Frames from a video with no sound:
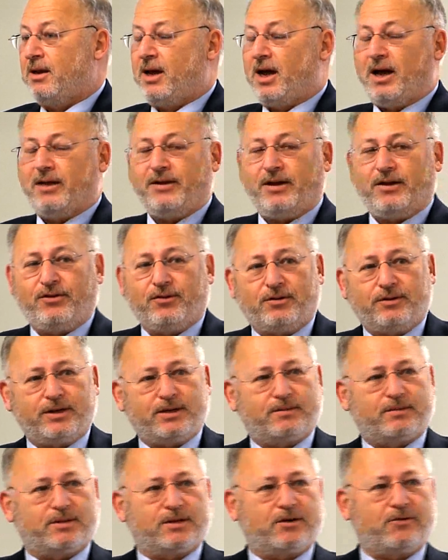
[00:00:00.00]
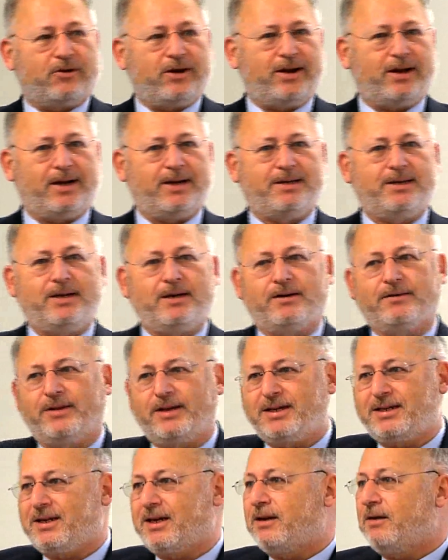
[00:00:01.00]
And they thought this was a great idea, and they
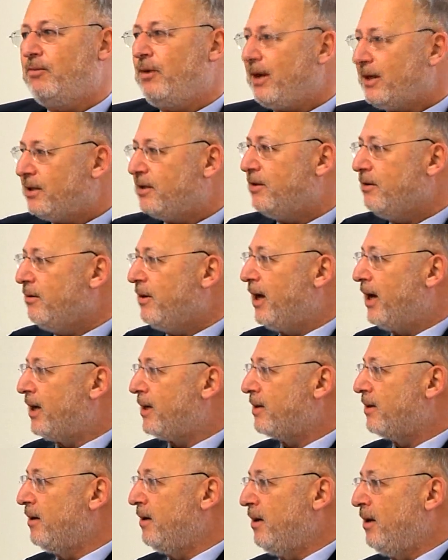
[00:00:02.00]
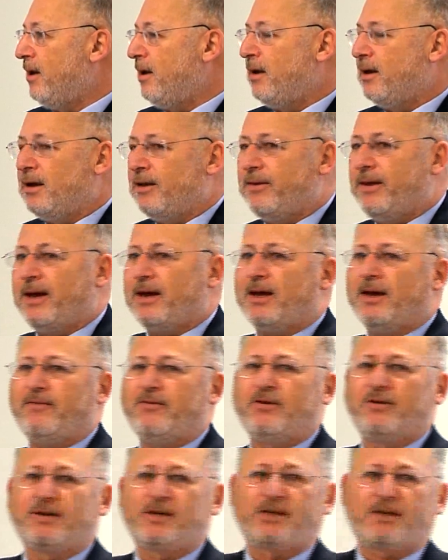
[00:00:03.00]
said, let's do that. And that gave
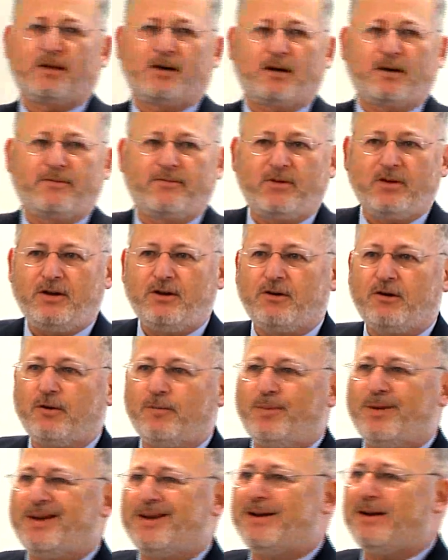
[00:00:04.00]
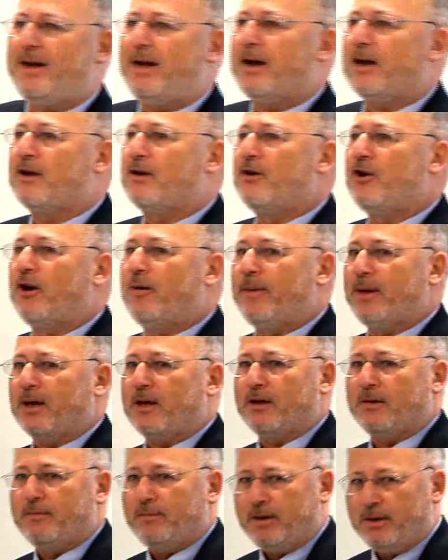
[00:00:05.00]
you the start of the European Economic
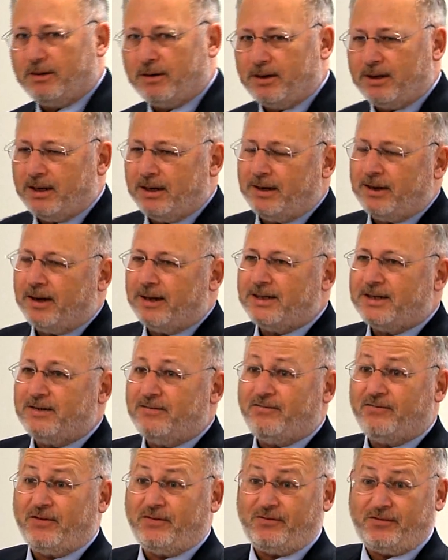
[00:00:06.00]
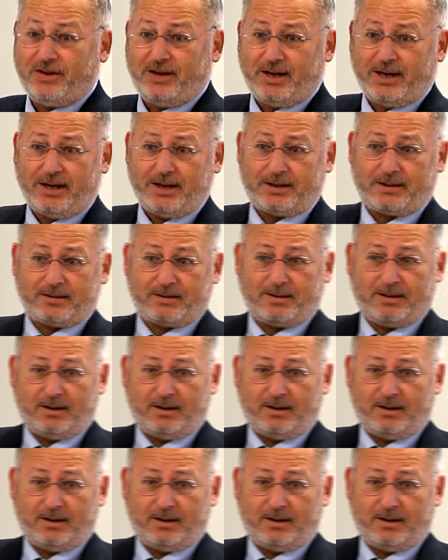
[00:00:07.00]
Community in 1958.